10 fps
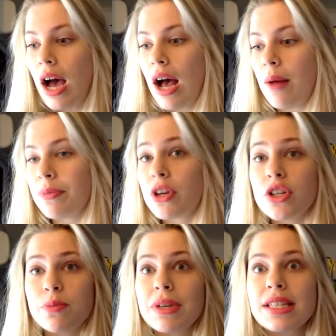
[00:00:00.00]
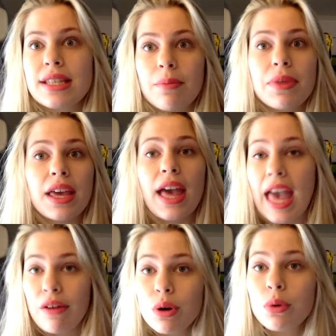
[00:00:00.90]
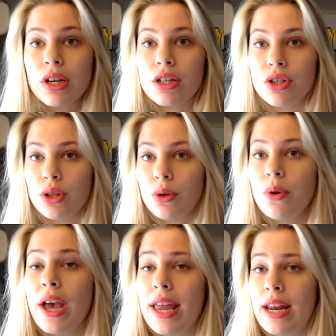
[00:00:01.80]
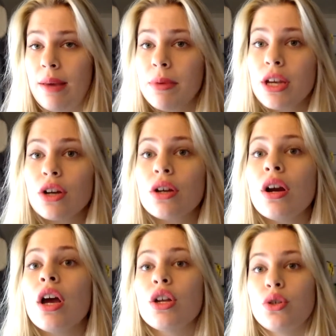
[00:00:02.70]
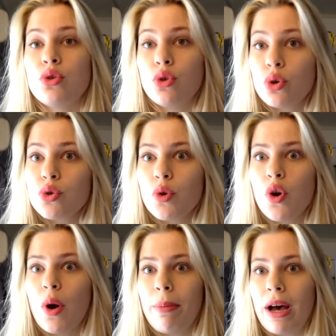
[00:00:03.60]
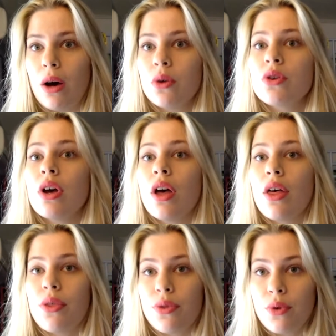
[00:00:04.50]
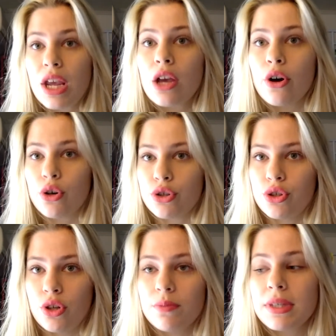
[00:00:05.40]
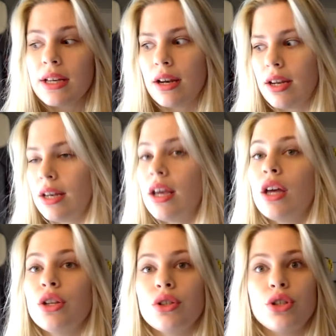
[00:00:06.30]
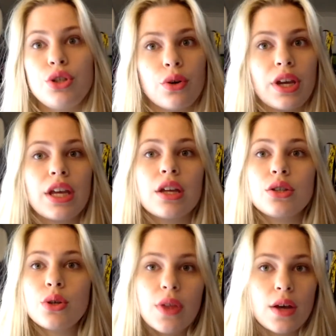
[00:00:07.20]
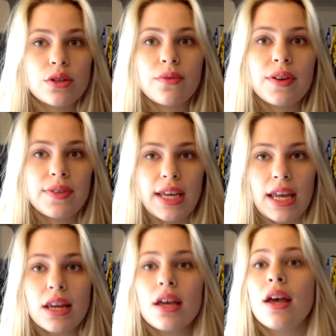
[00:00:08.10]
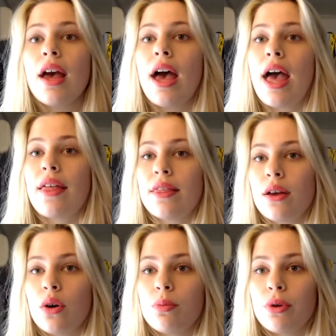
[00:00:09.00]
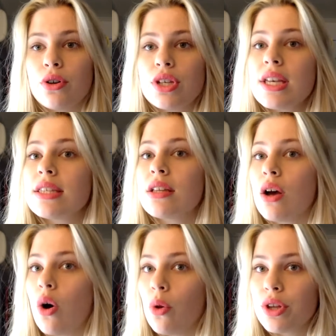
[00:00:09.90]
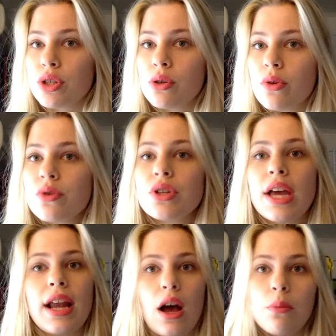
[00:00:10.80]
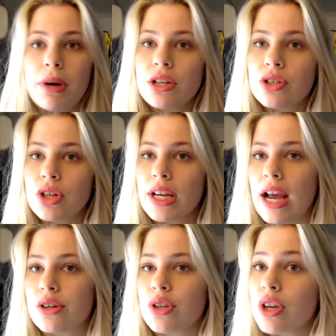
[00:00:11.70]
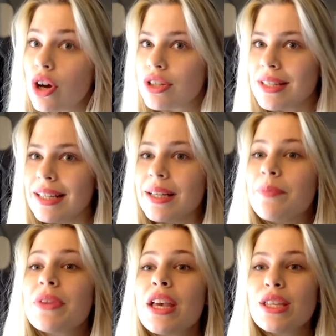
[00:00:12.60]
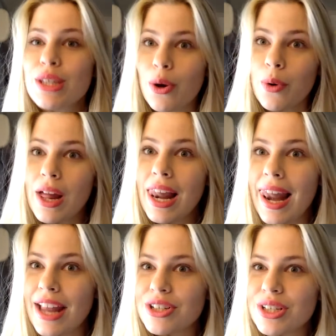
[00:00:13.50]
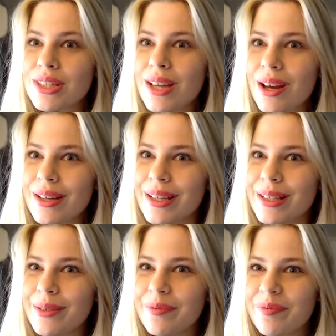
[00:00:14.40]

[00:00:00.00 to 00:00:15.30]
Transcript: Cosplay is something everyone can do, and I'm here to talk to you about 3 costumes that I did during 2015 and the whole process, all the tools, and how much it actually costed. So let's get started.